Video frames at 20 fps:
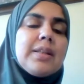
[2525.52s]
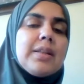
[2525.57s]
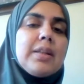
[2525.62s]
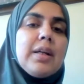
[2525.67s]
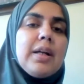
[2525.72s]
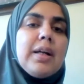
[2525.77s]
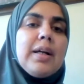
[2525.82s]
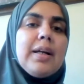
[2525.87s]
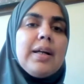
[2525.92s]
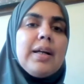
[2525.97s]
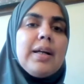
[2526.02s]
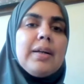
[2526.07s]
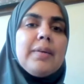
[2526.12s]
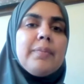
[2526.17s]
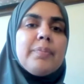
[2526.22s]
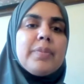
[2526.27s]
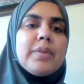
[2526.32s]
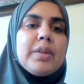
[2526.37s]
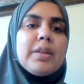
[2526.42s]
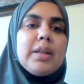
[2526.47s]
the
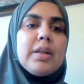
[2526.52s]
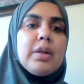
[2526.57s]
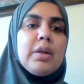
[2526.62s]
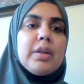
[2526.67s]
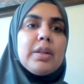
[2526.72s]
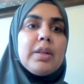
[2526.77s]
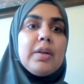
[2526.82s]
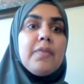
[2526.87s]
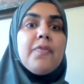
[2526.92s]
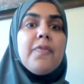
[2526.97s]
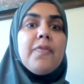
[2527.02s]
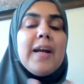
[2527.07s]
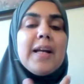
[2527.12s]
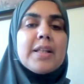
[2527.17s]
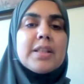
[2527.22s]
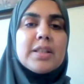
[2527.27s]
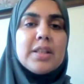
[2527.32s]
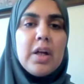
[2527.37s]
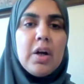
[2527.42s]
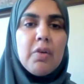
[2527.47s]
the
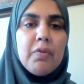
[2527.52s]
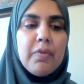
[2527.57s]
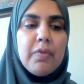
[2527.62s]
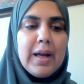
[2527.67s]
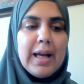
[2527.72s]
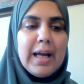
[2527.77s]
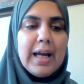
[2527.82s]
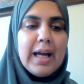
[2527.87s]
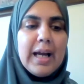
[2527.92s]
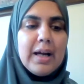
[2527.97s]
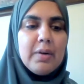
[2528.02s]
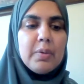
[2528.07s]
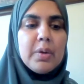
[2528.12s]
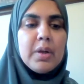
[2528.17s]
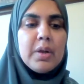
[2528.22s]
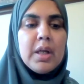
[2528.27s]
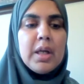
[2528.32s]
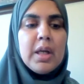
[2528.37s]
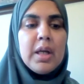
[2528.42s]
effects of how